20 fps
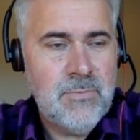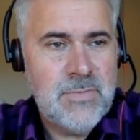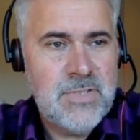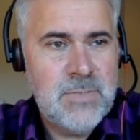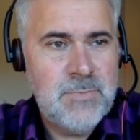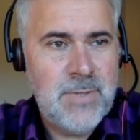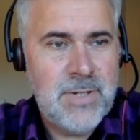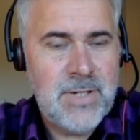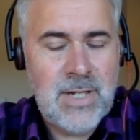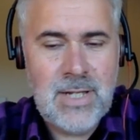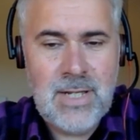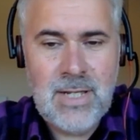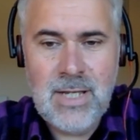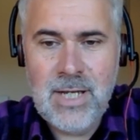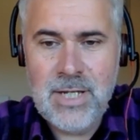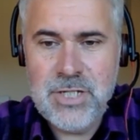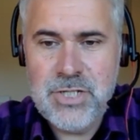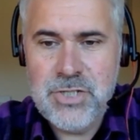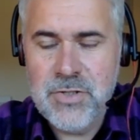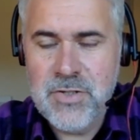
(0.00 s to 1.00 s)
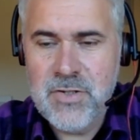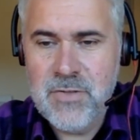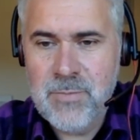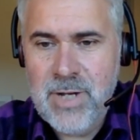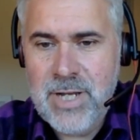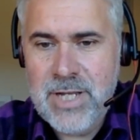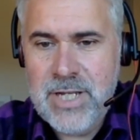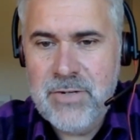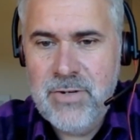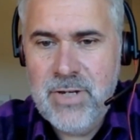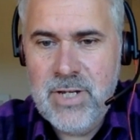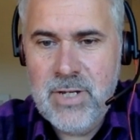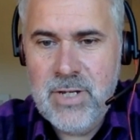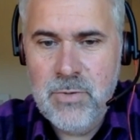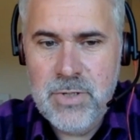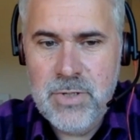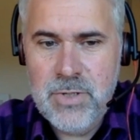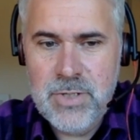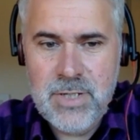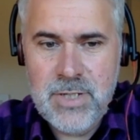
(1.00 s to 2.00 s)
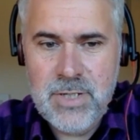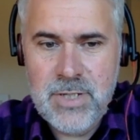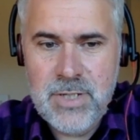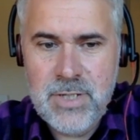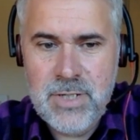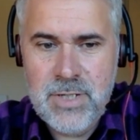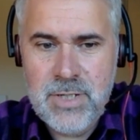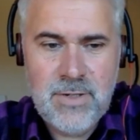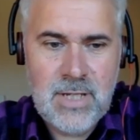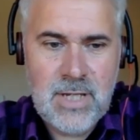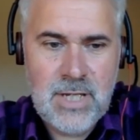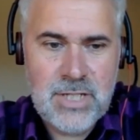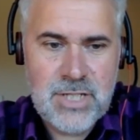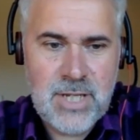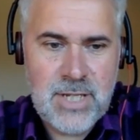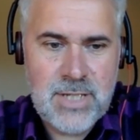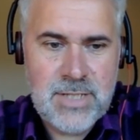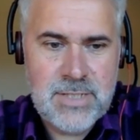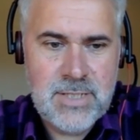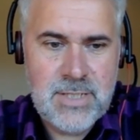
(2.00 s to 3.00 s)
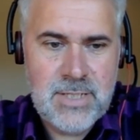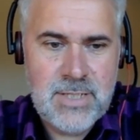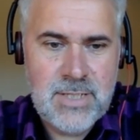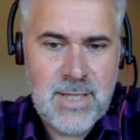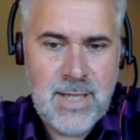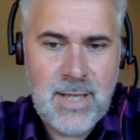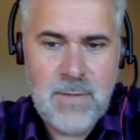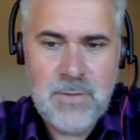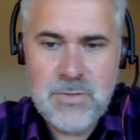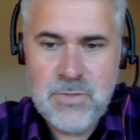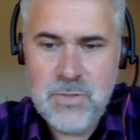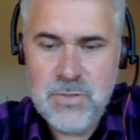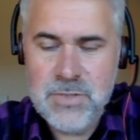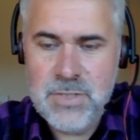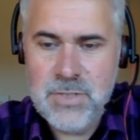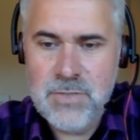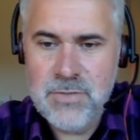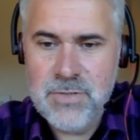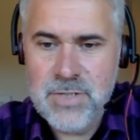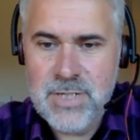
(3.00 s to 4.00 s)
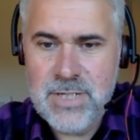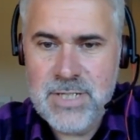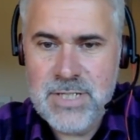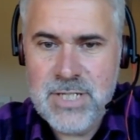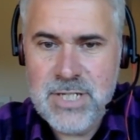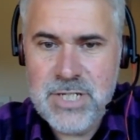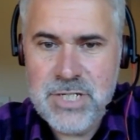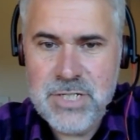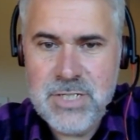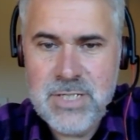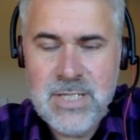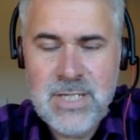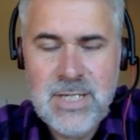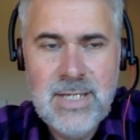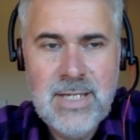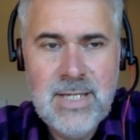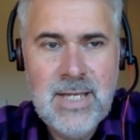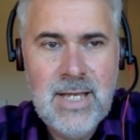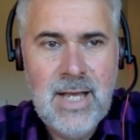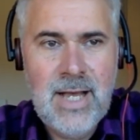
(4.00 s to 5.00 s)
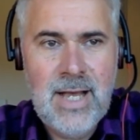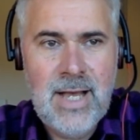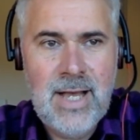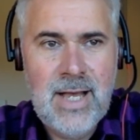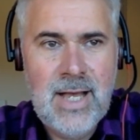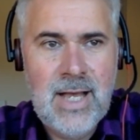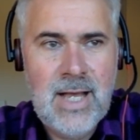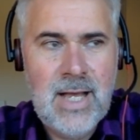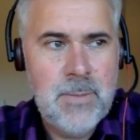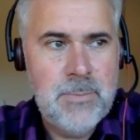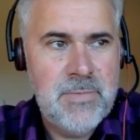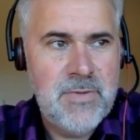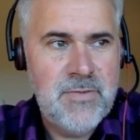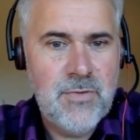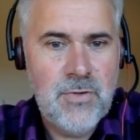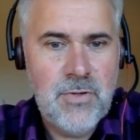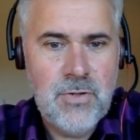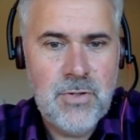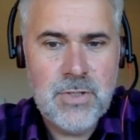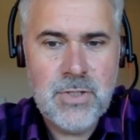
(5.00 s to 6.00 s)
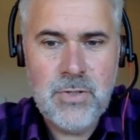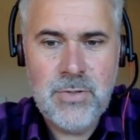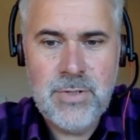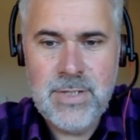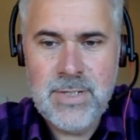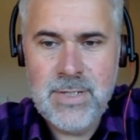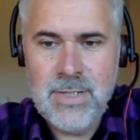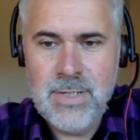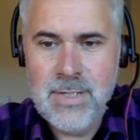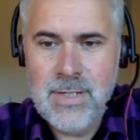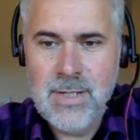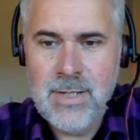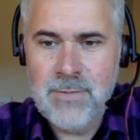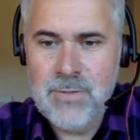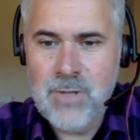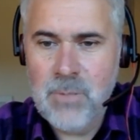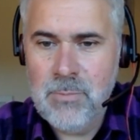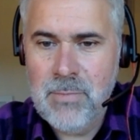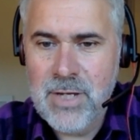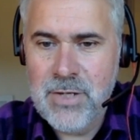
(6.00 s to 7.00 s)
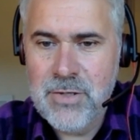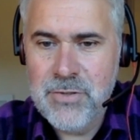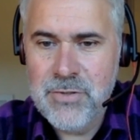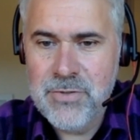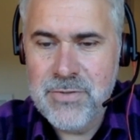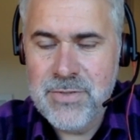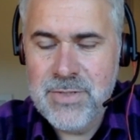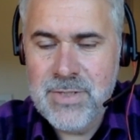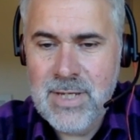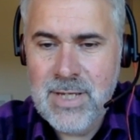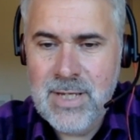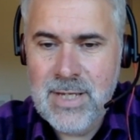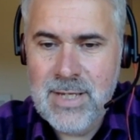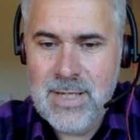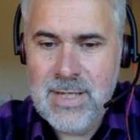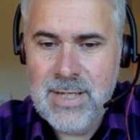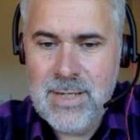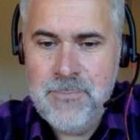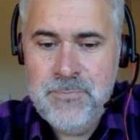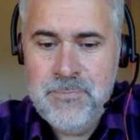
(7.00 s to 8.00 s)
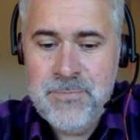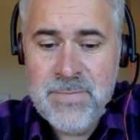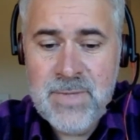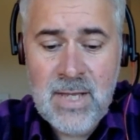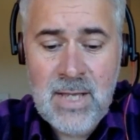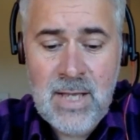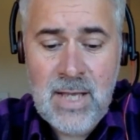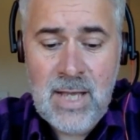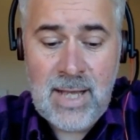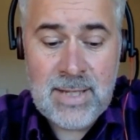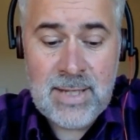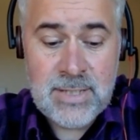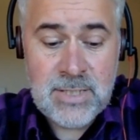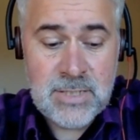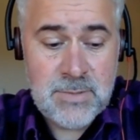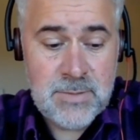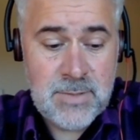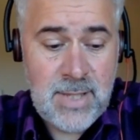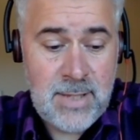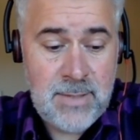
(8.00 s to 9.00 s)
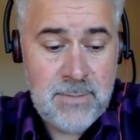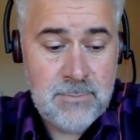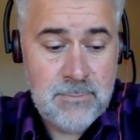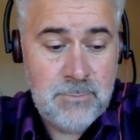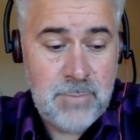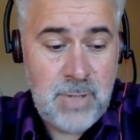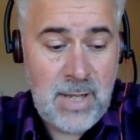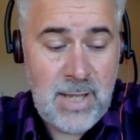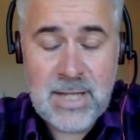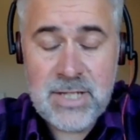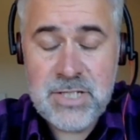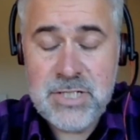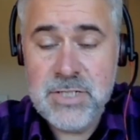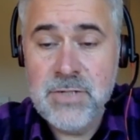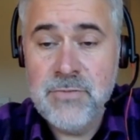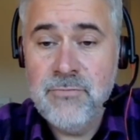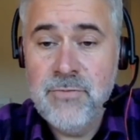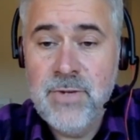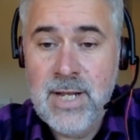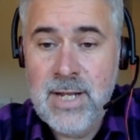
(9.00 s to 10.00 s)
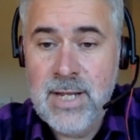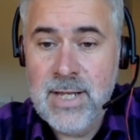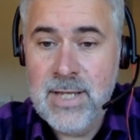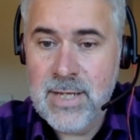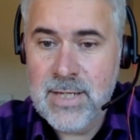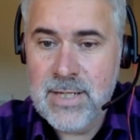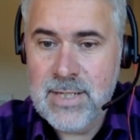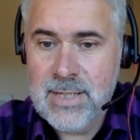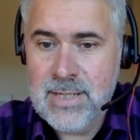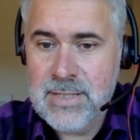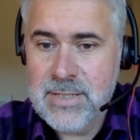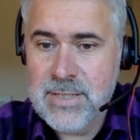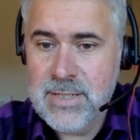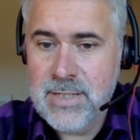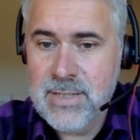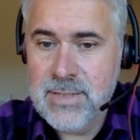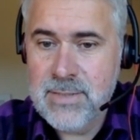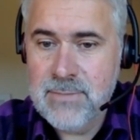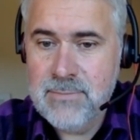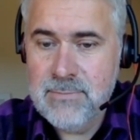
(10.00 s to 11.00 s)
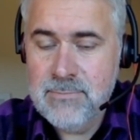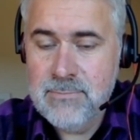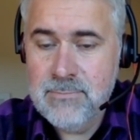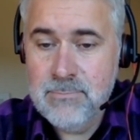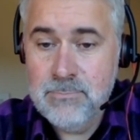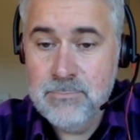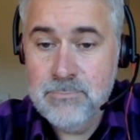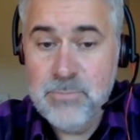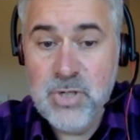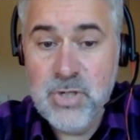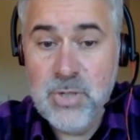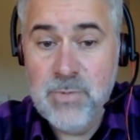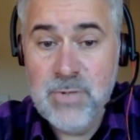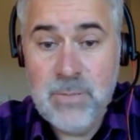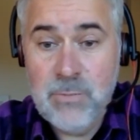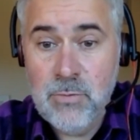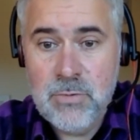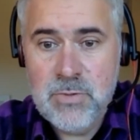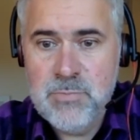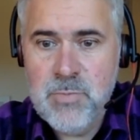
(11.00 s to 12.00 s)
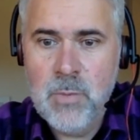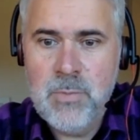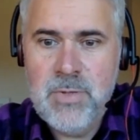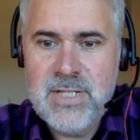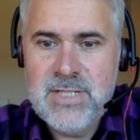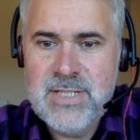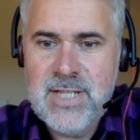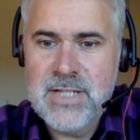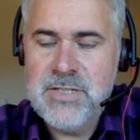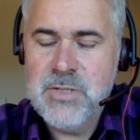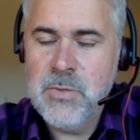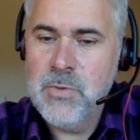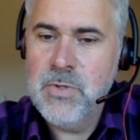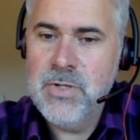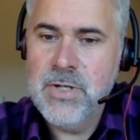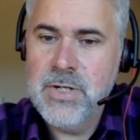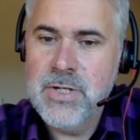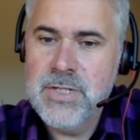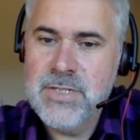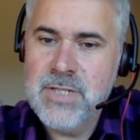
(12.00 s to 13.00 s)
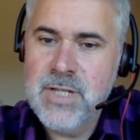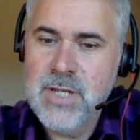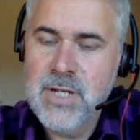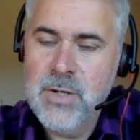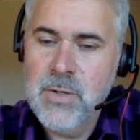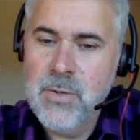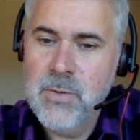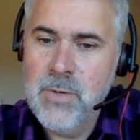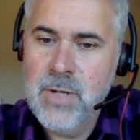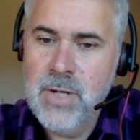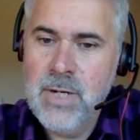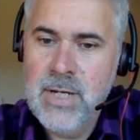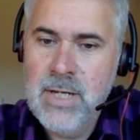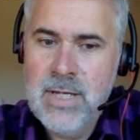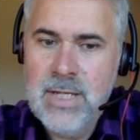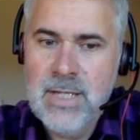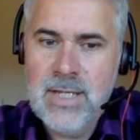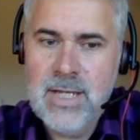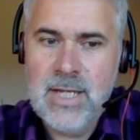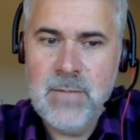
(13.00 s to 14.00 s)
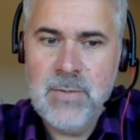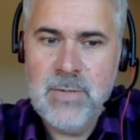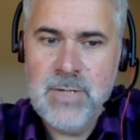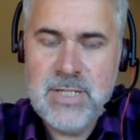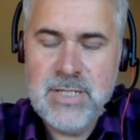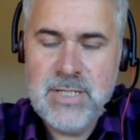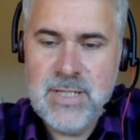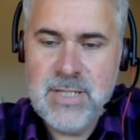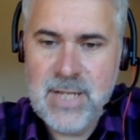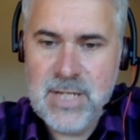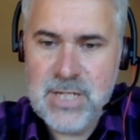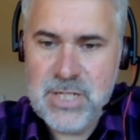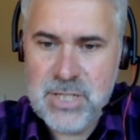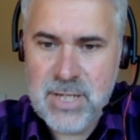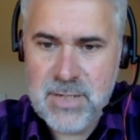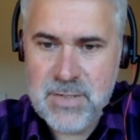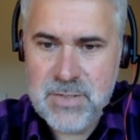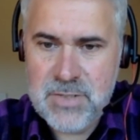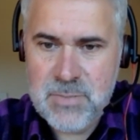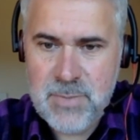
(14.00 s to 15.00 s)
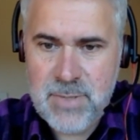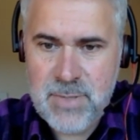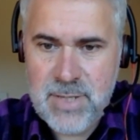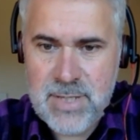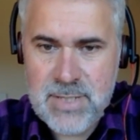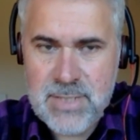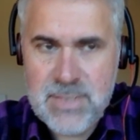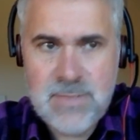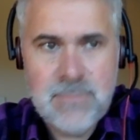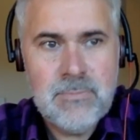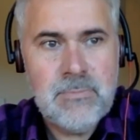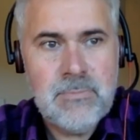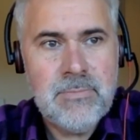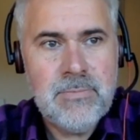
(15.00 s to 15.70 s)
spent a large chunk of my career working for a large IT outsourcing organisation before going on my own, and by accident really kind of landed in predominantly what was public sector work. So kind of went into the Agile space.